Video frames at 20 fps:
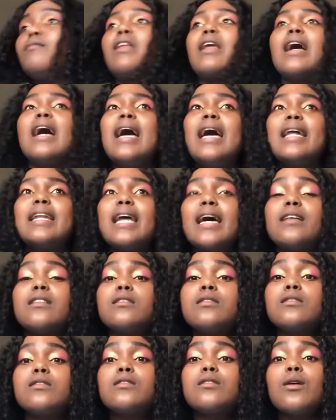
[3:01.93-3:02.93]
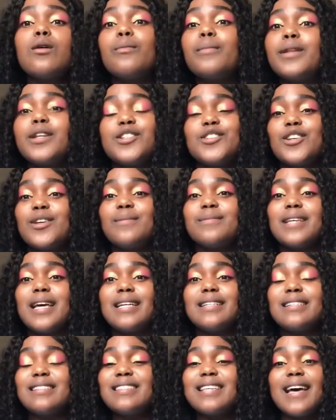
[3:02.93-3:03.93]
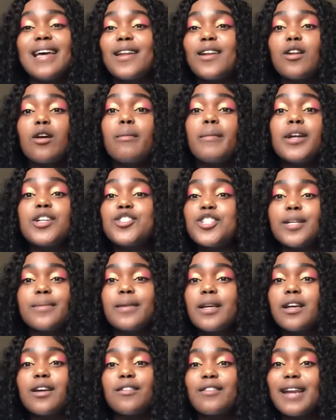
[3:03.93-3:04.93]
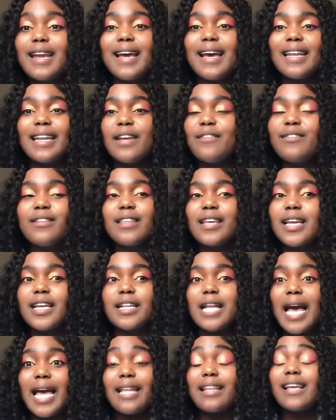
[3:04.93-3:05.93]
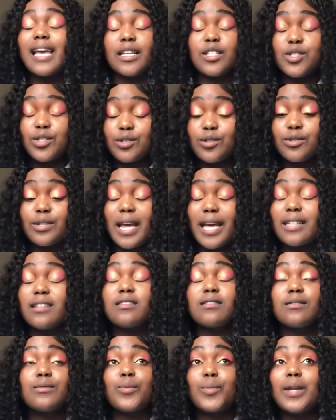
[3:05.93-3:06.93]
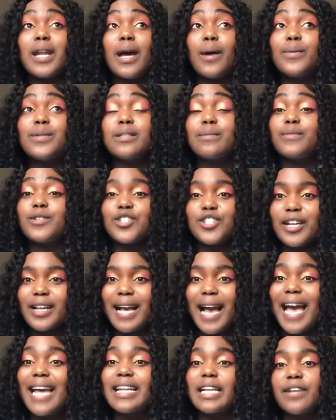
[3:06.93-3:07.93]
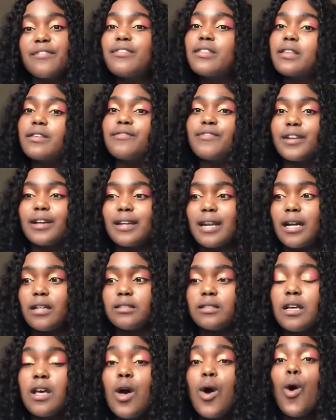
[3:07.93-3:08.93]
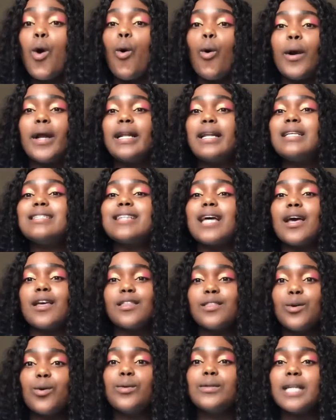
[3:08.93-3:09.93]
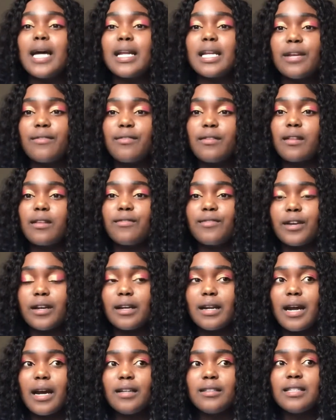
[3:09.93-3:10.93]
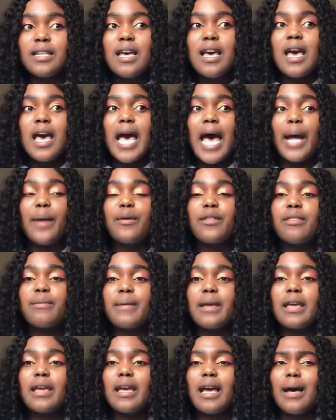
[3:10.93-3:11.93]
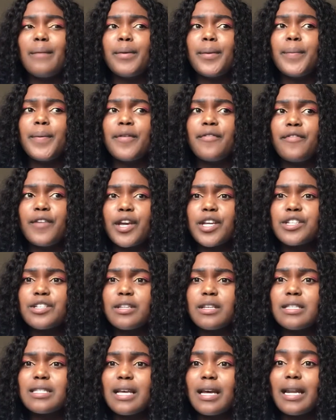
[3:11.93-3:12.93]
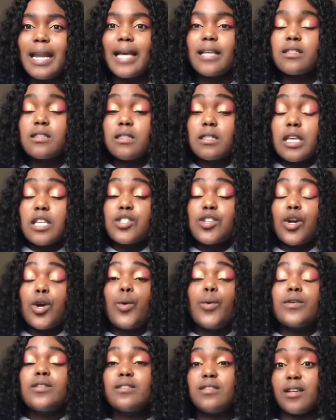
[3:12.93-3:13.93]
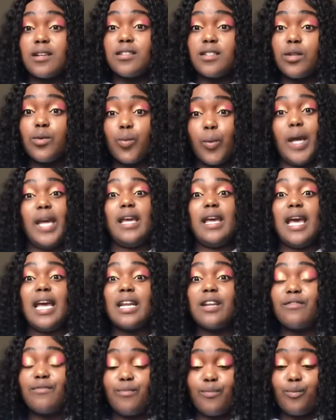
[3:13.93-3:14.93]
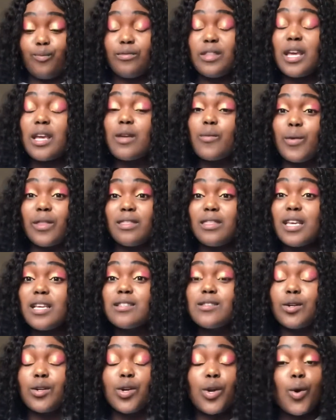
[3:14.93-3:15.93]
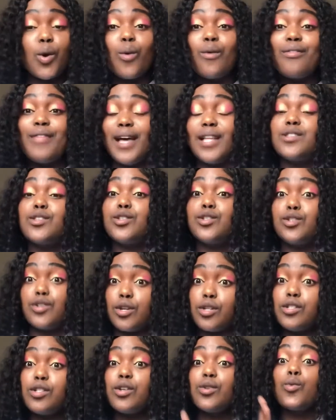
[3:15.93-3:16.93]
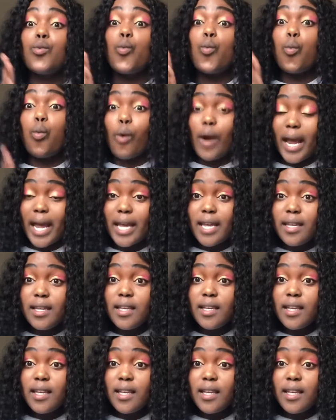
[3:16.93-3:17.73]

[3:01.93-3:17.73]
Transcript: And I had so many dreams. I decided on my dream career and everything. When I was in matric, I had everything figured out, or at least I thought I had everything figured out. And with me, I'm a perfectionist. I like things to go a certain way, and when things don't go that certain way,